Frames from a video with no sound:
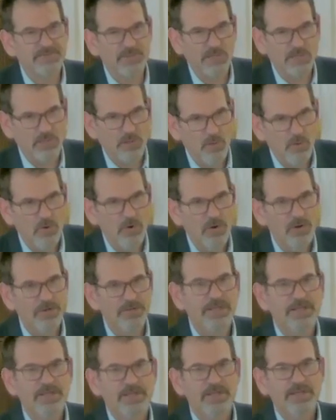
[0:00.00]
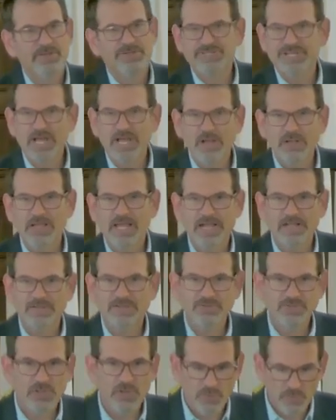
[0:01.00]
the Lord shall lack
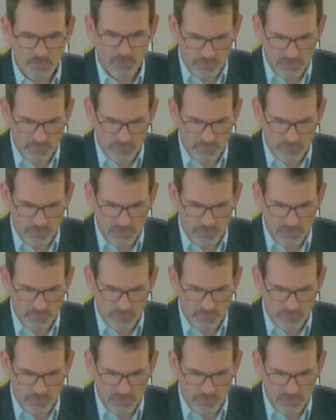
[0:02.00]
no